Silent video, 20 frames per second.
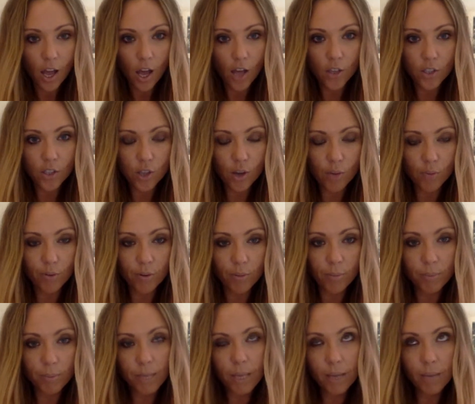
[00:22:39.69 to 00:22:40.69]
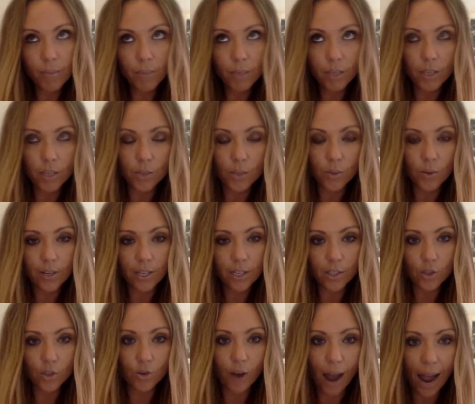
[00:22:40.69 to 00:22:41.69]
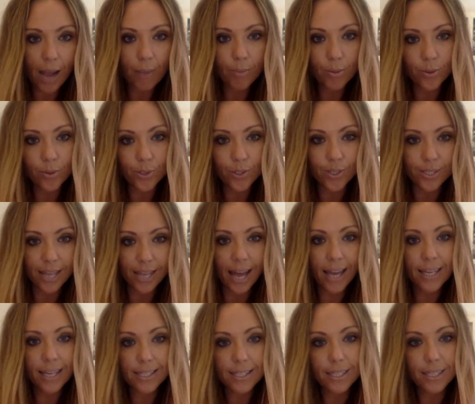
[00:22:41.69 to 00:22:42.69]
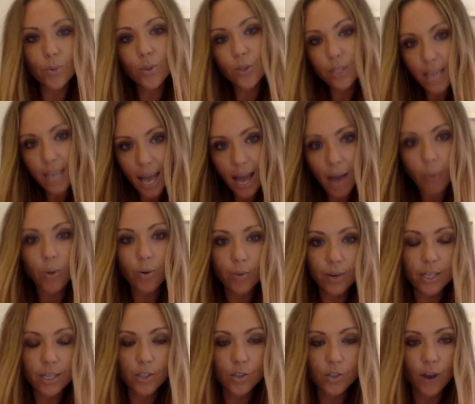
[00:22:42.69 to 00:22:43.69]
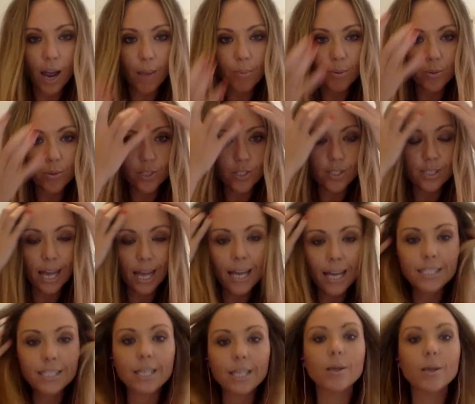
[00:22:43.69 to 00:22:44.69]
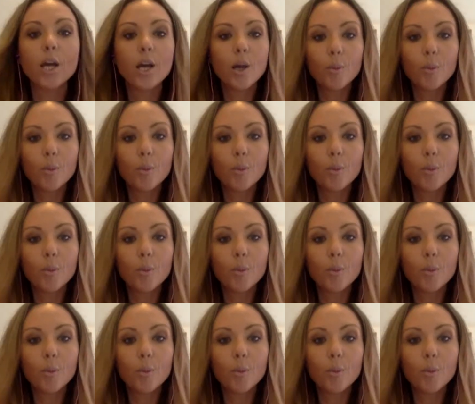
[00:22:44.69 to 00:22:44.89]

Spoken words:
a sovereign being because we're in a tribal society, well, yeah, we're in a tribal society,